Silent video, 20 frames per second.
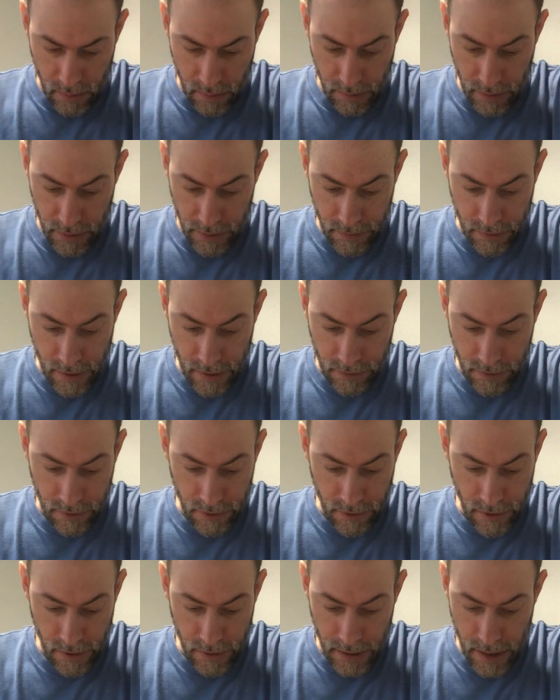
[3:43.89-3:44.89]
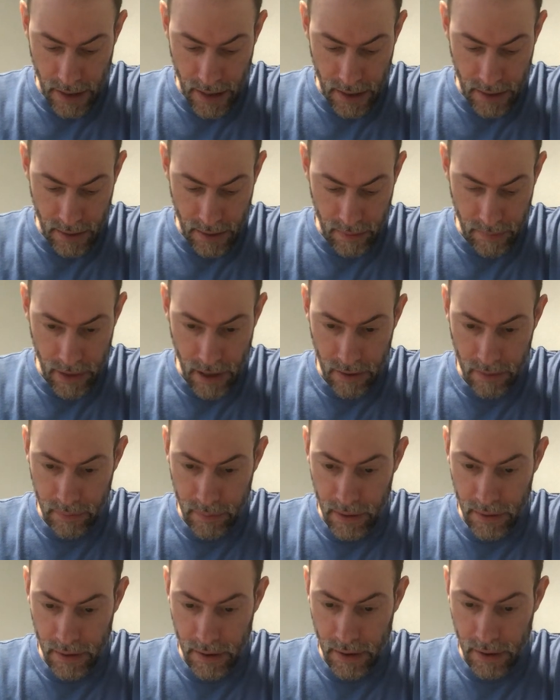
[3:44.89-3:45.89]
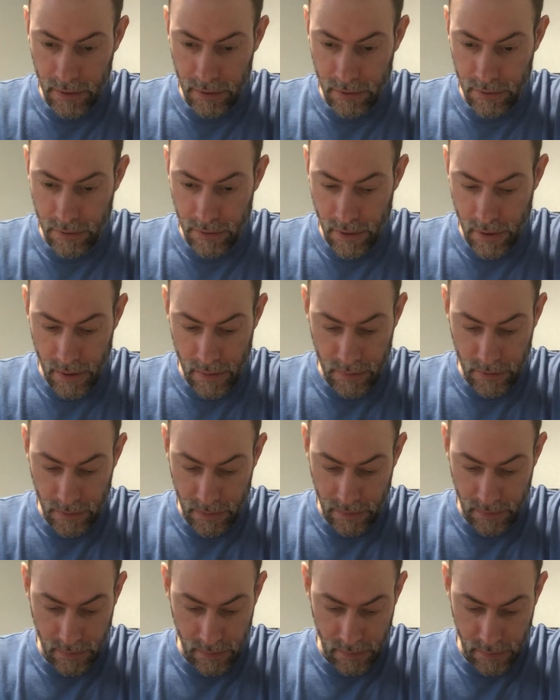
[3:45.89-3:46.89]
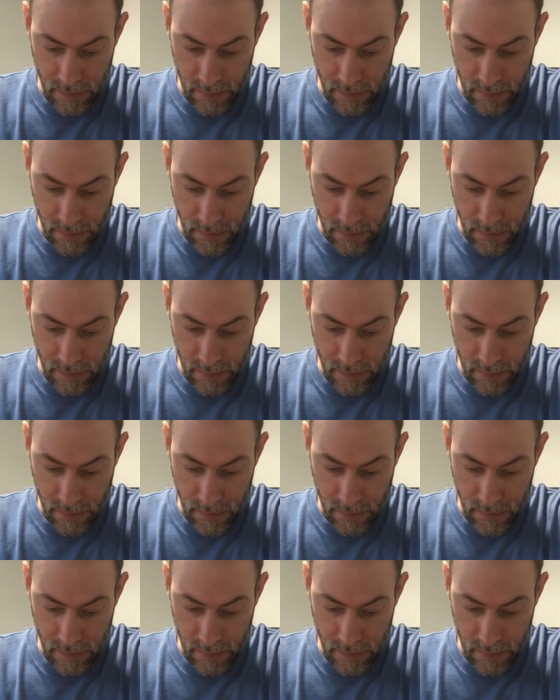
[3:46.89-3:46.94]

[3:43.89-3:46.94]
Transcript: Great session. Charlie Hayden on bass, Billy Higgins drums.